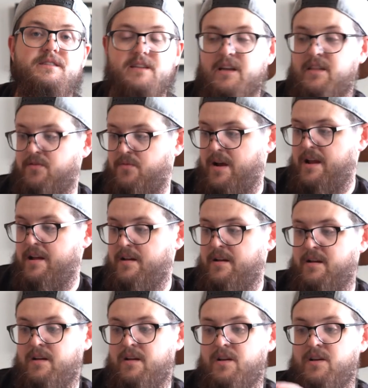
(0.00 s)
Sync 3,
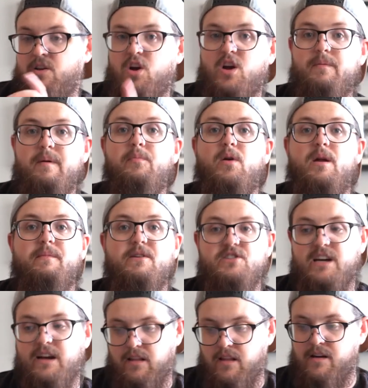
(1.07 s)
you're going to be pretty much
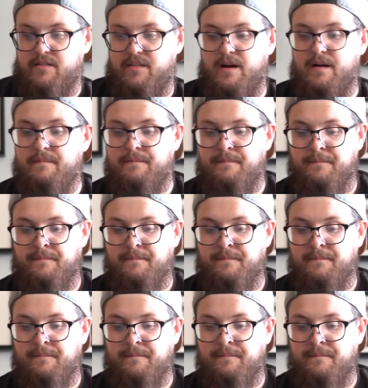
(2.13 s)
out of luck there.